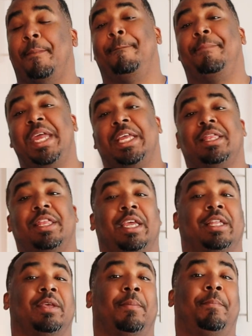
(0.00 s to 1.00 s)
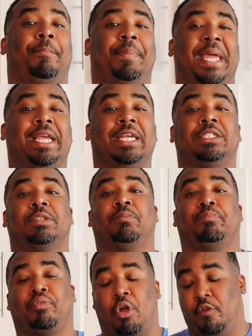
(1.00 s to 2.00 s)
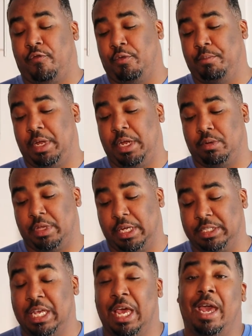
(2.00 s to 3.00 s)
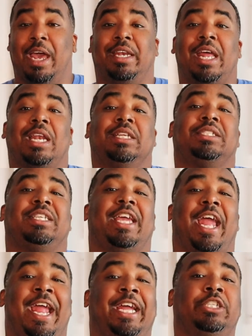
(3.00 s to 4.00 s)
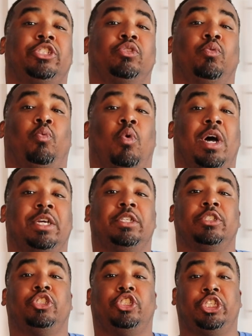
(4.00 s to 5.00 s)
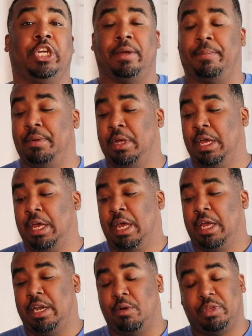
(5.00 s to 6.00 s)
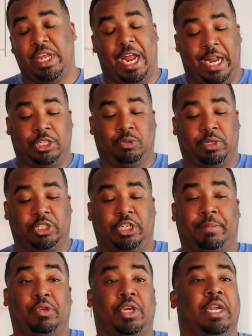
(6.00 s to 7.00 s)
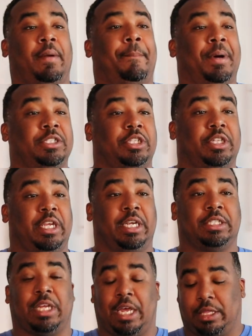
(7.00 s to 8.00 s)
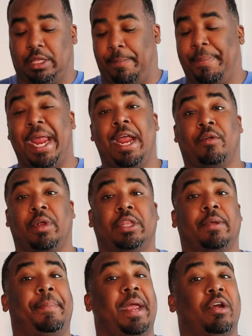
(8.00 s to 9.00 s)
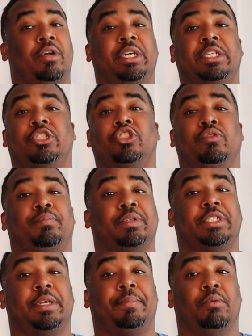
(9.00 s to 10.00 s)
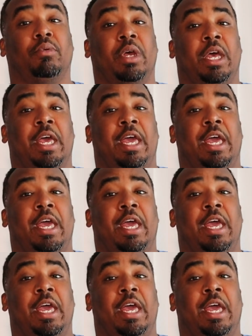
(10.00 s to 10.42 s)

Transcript: big thing, the biggest pro for me of this, and that is the H1 chip. Now with the H1 chip, you get a bunch of things like the pairing. The pairing is super simple.